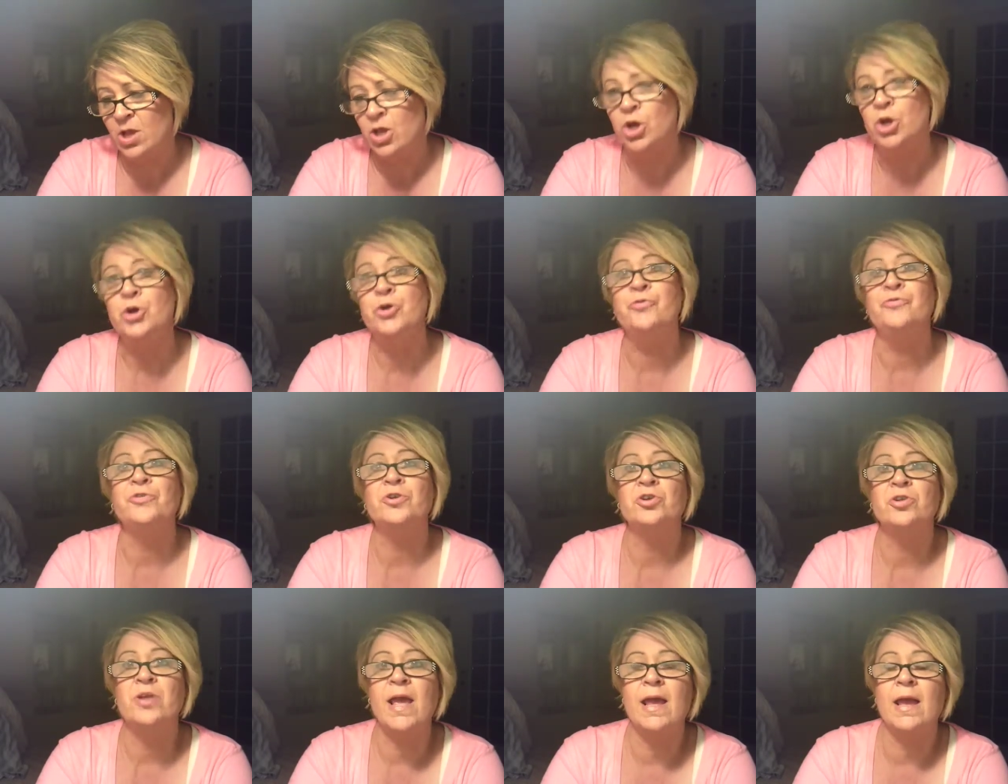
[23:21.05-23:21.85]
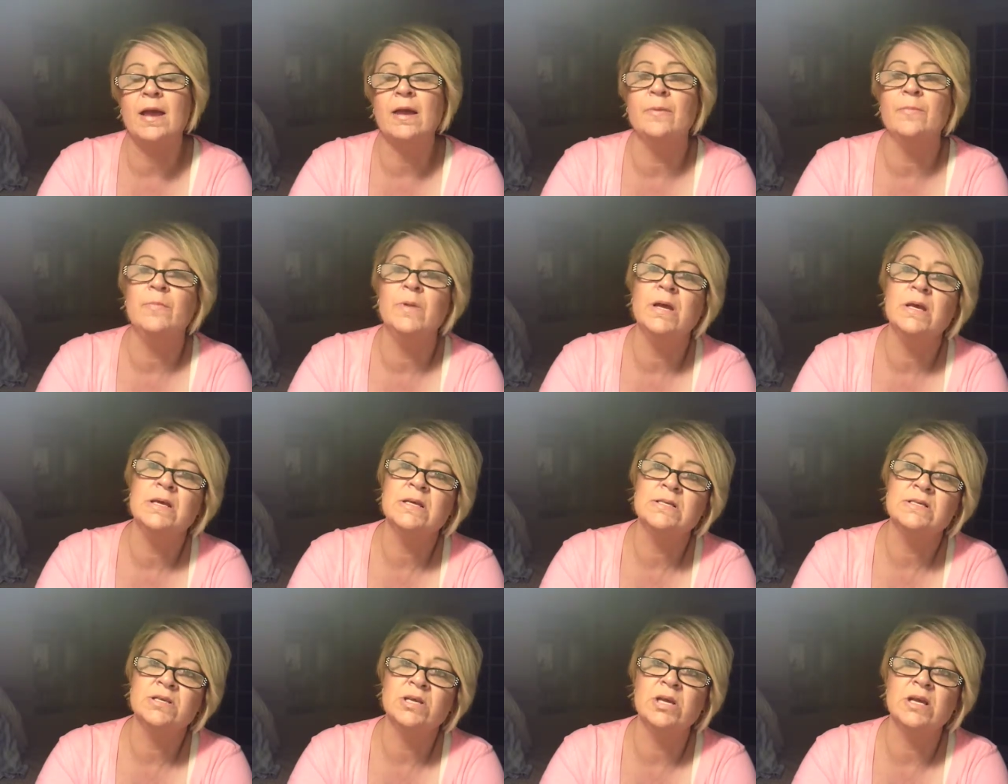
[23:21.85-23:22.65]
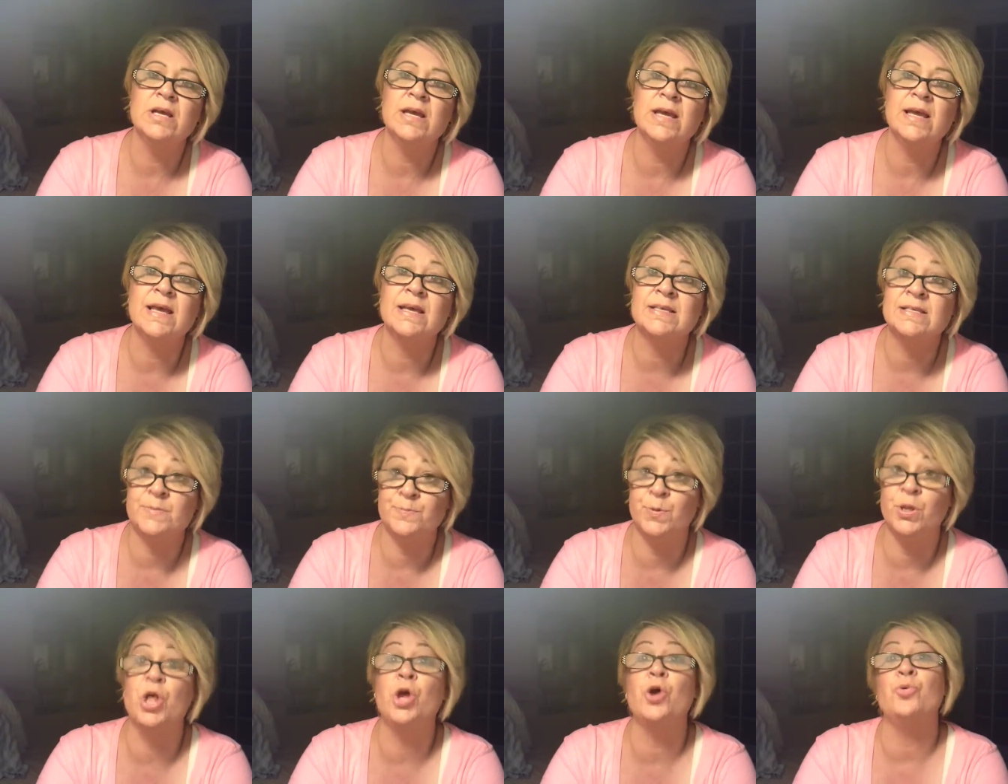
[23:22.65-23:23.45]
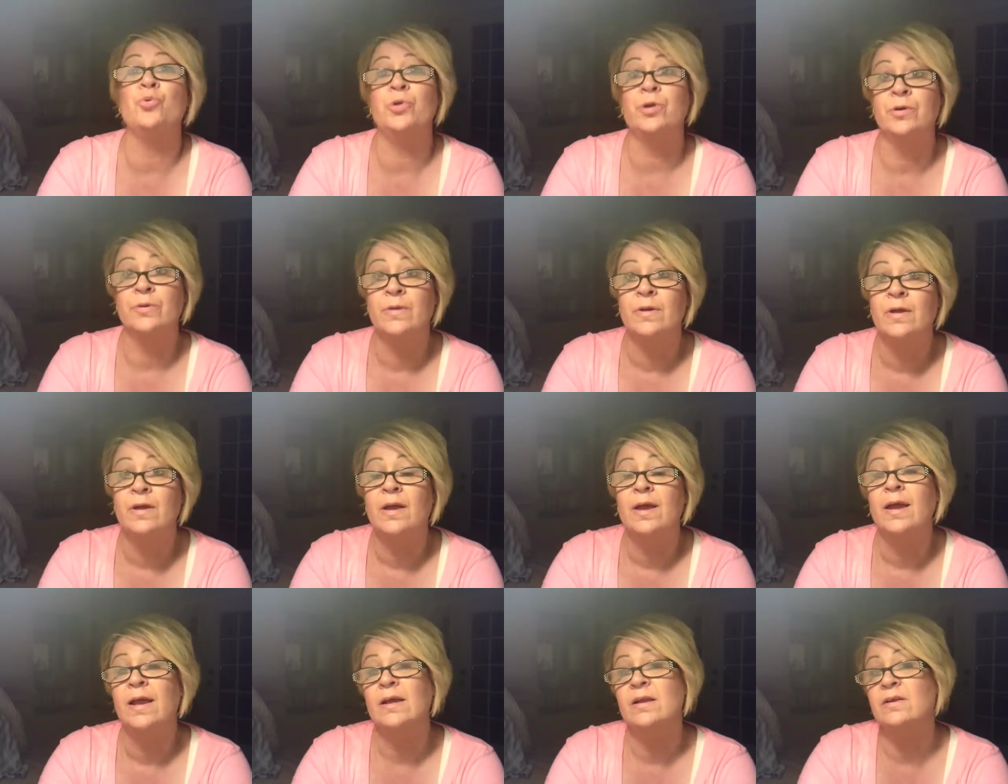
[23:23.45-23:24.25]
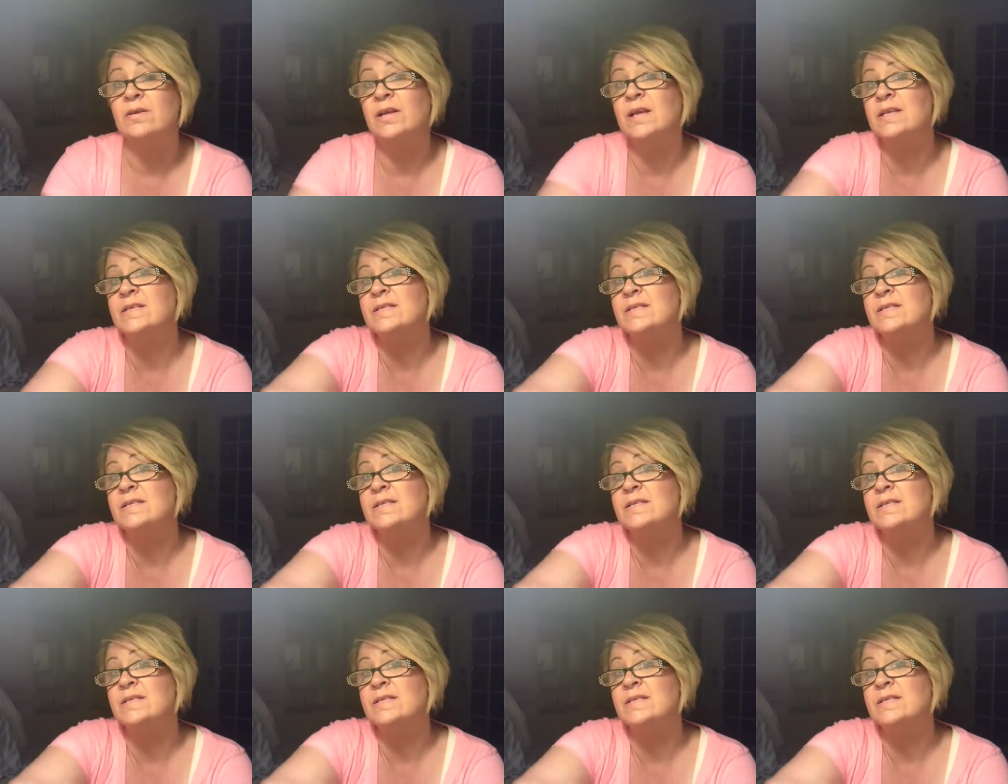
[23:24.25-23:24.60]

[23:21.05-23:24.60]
Hoover Dam is going to explode. It's